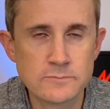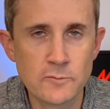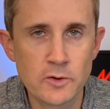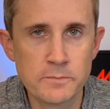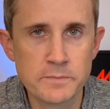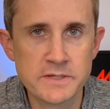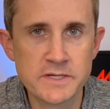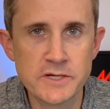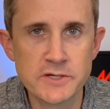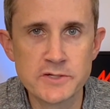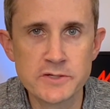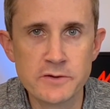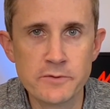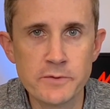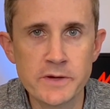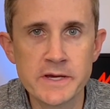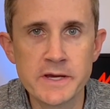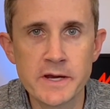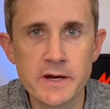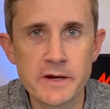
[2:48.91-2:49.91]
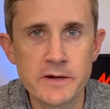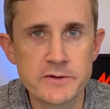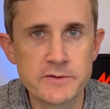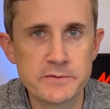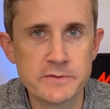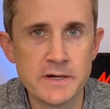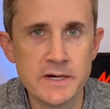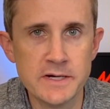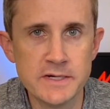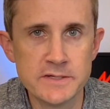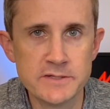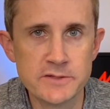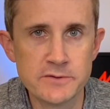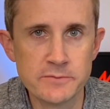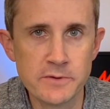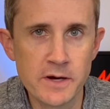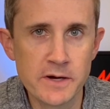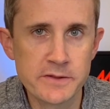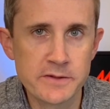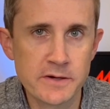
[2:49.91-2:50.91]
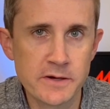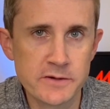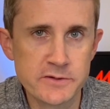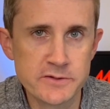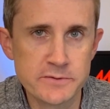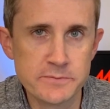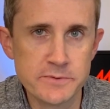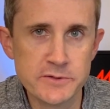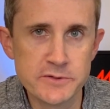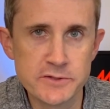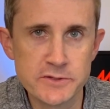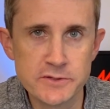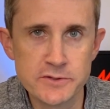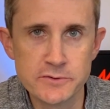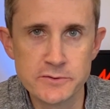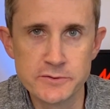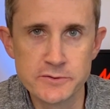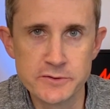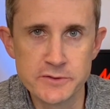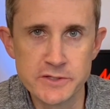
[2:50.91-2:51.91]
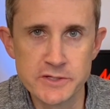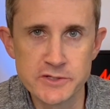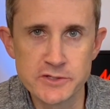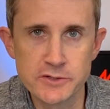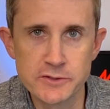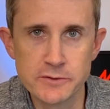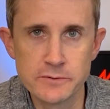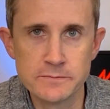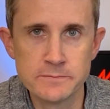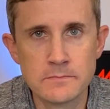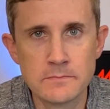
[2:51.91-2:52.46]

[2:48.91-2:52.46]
or potentially recharacterize the Roth contribution to a traditional.